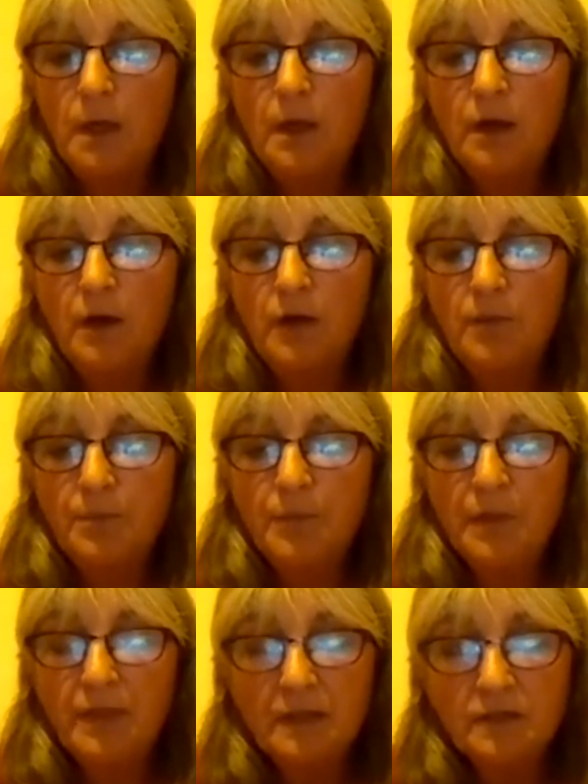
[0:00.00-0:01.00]

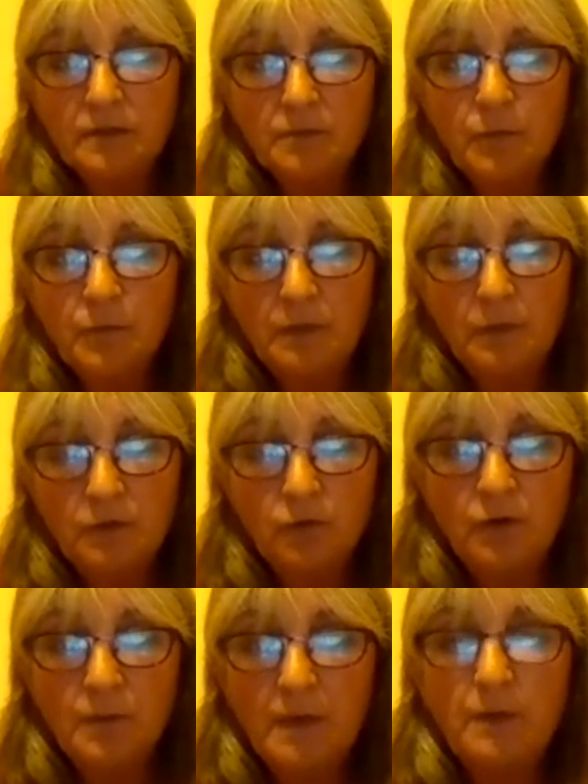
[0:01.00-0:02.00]
But that's, we
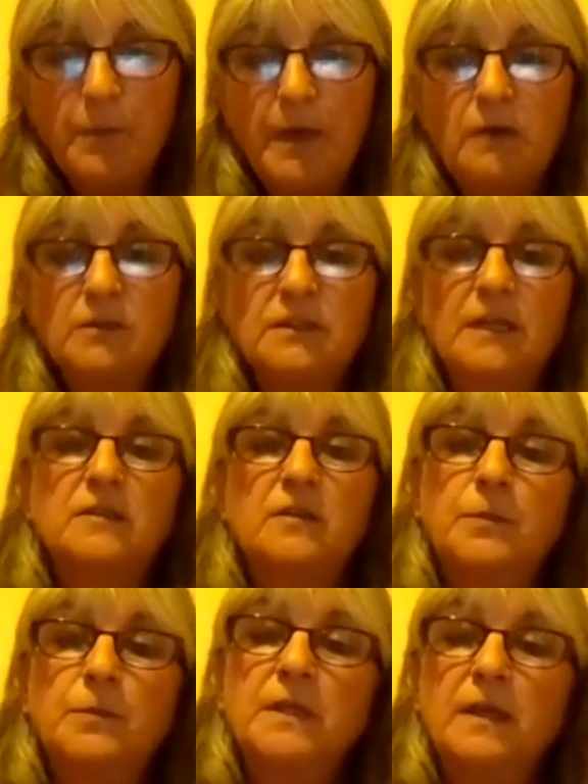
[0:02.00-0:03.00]
talk about the power sector
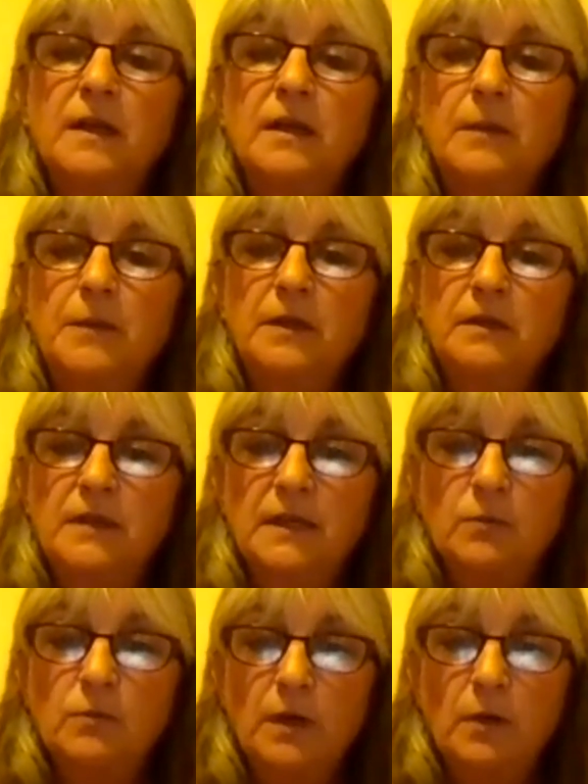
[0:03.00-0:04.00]
particularly because
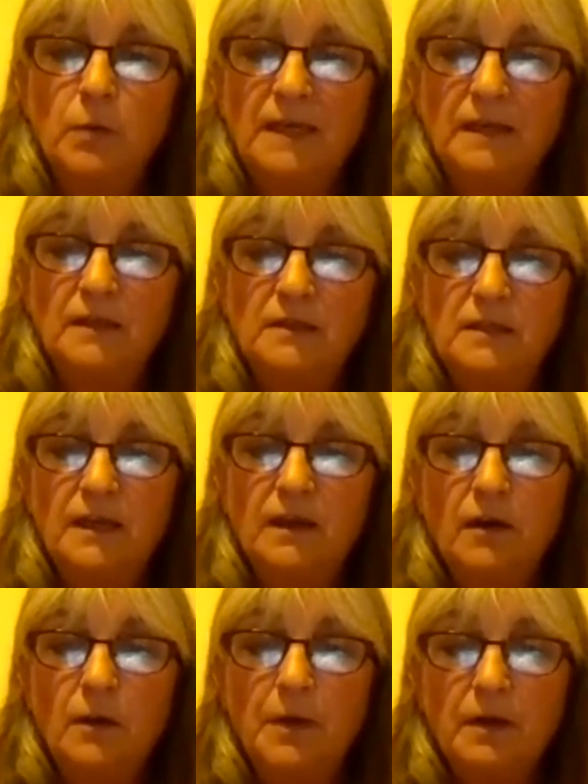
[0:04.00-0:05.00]
that's where we need to
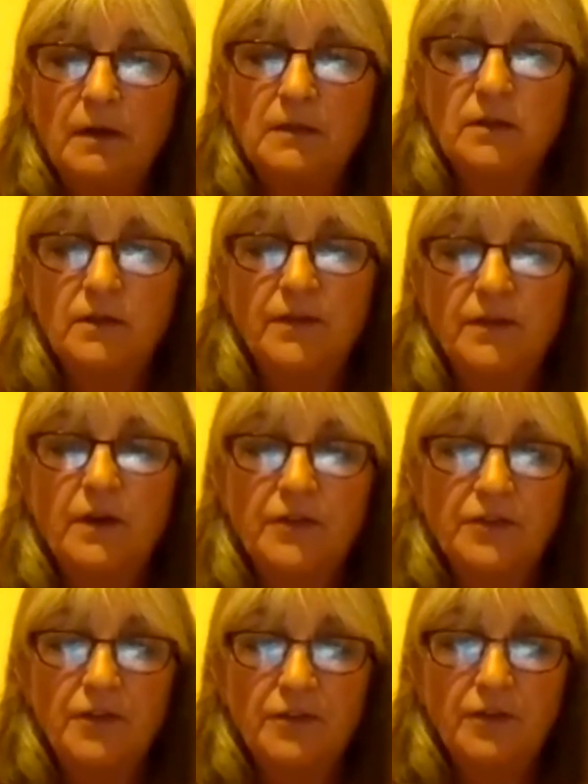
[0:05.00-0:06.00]
decarbonise the
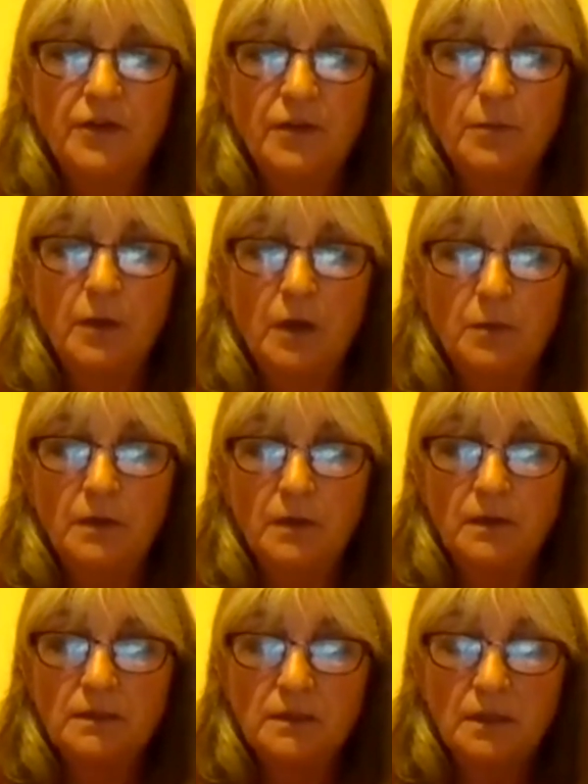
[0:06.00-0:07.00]
fastest at the moment
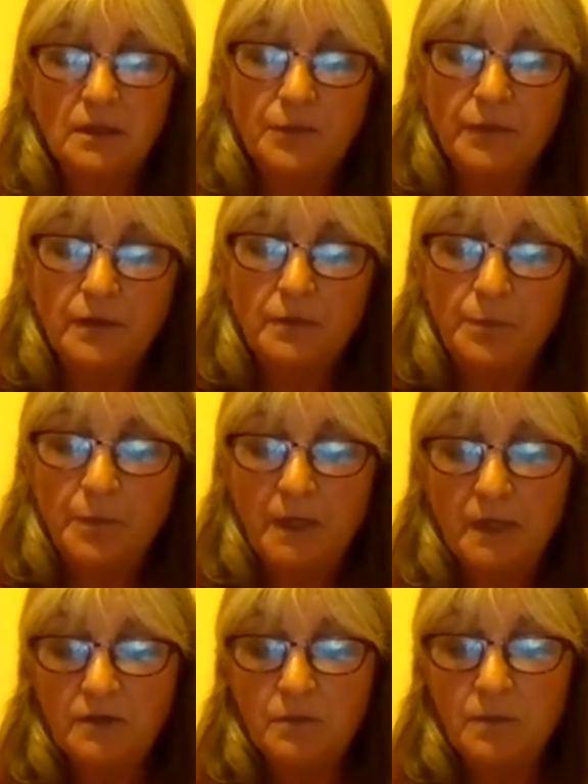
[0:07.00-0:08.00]
and is the
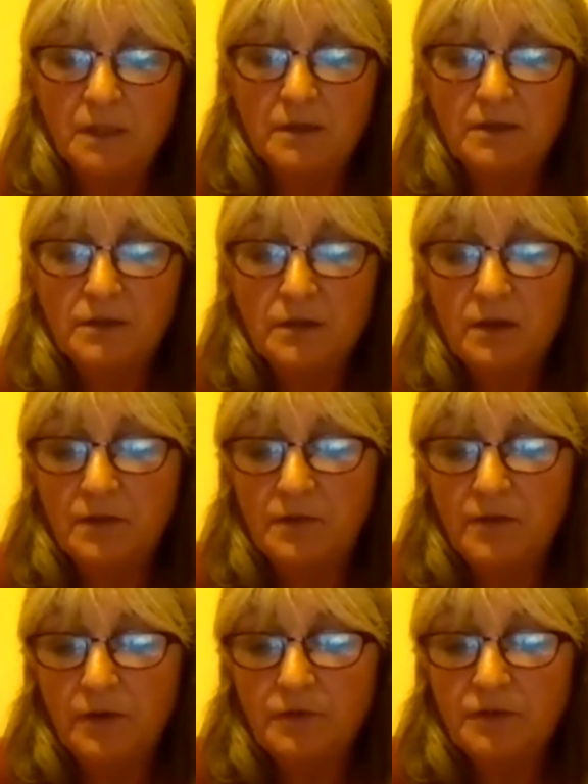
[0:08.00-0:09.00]
biggest emitters of
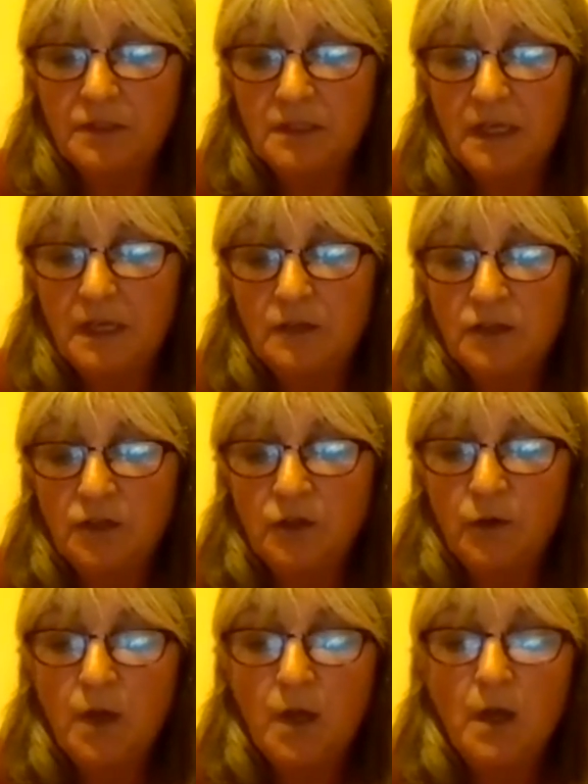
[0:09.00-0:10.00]
obviously CO2
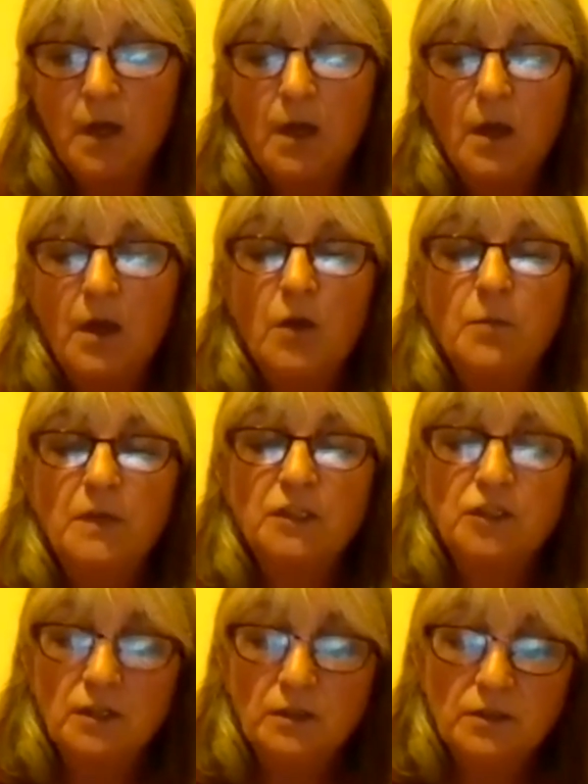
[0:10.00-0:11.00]

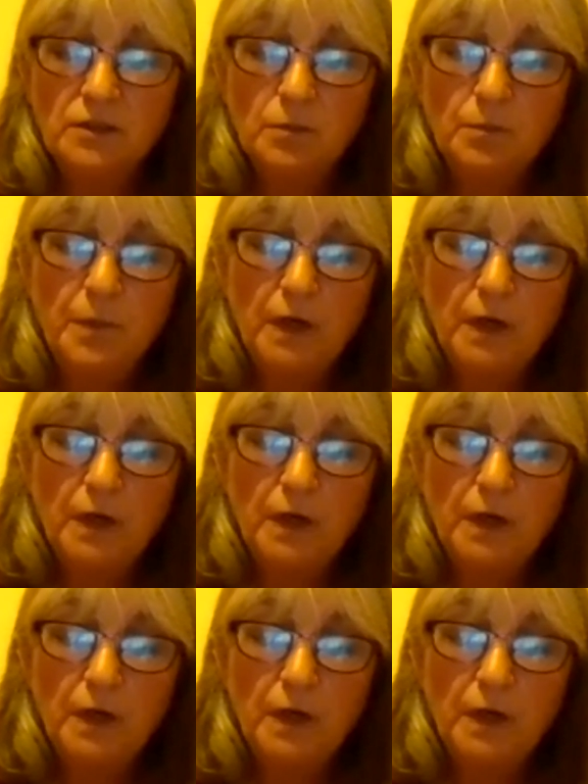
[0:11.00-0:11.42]
emissions.